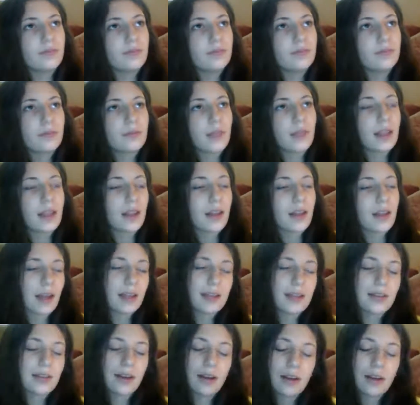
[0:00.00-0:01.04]
thing that I
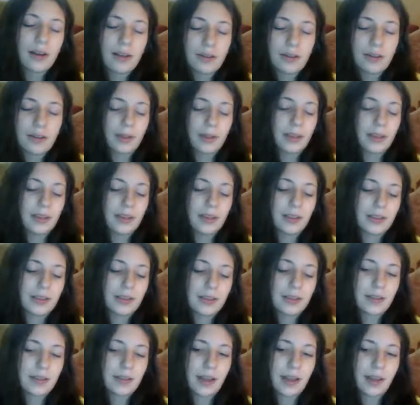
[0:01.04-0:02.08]
saw was,
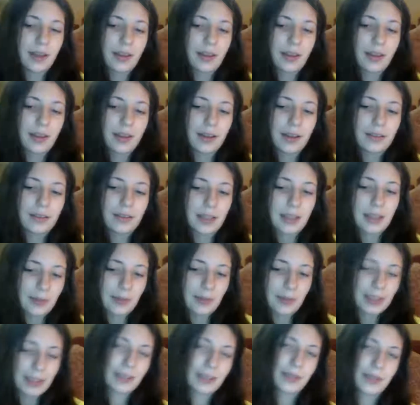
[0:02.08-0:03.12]
I think Sammy said
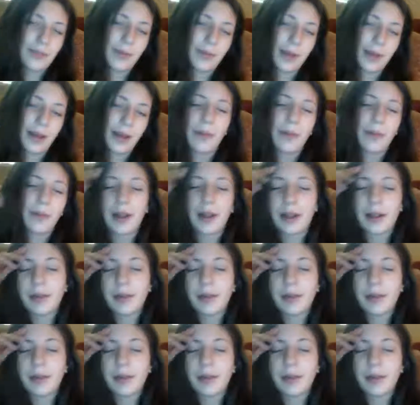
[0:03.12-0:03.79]
something about it,